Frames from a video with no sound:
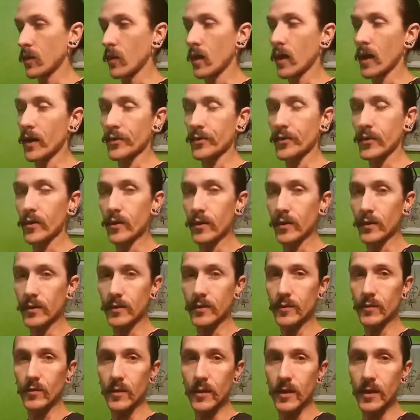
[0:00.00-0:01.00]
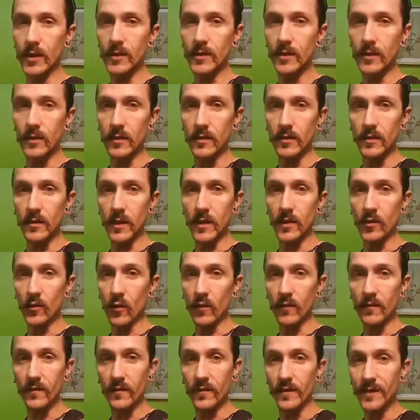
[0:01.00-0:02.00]
100 Hertz releases
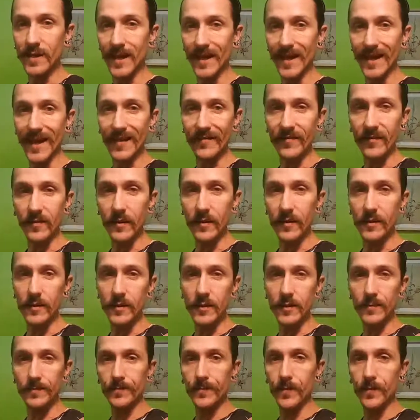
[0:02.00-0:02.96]
endorphins and enkephalins